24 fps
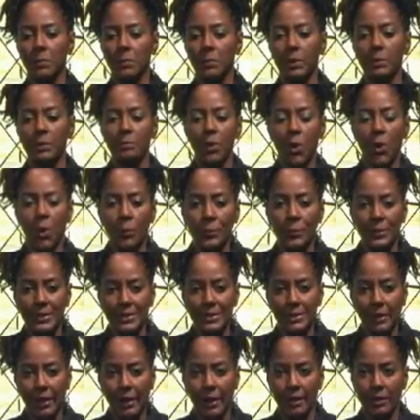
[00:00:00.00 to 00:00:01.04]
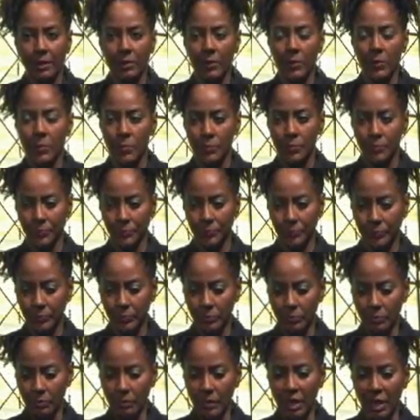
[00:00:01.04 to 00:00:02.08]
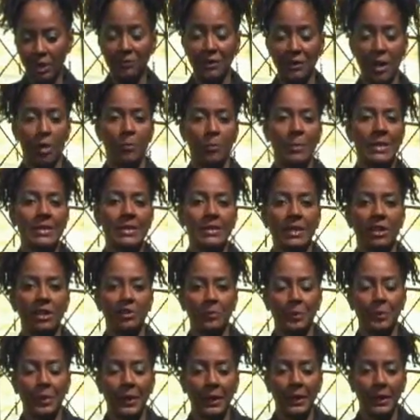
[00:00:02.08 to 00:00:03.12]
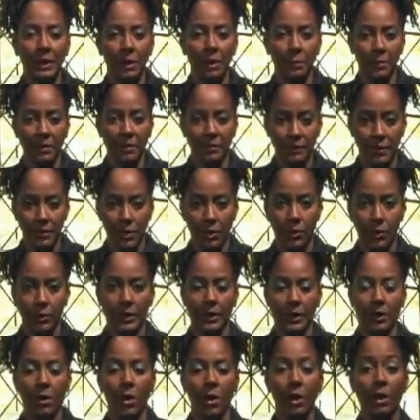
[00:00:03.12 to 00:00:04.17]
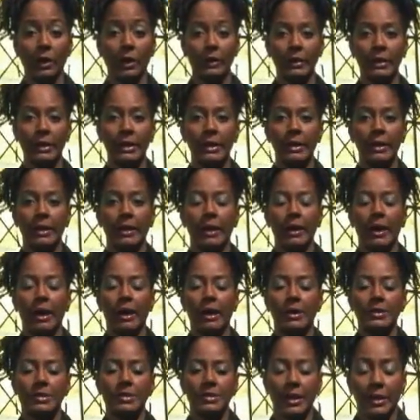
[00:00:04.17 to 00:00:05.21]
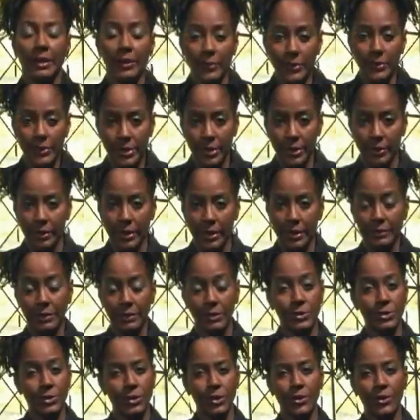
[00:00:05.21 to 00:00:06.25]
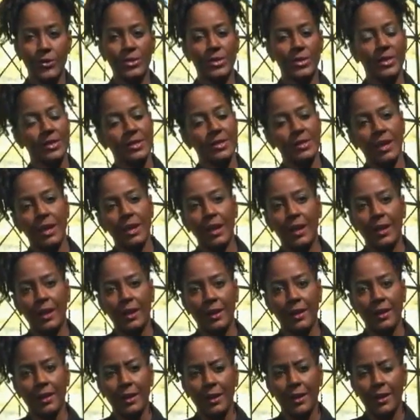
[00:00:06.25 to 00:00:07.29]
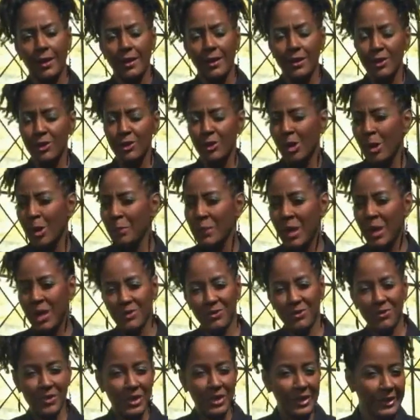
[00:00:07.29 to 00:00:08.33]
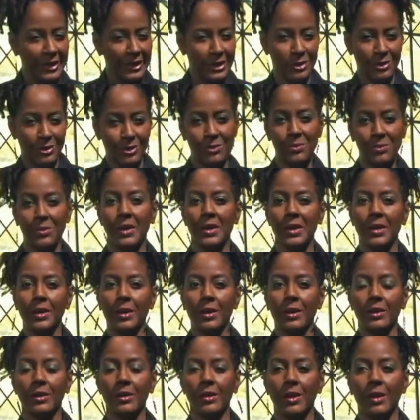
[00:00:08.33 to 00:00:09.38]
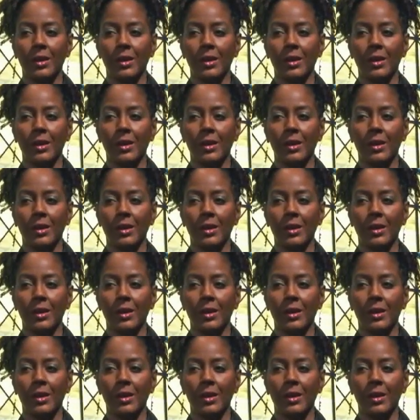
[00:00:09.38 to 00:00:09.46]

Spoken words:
But moments later, I found myself picking up the phone and calling our secretary at the church and saying, you know, I'm not feeling too well.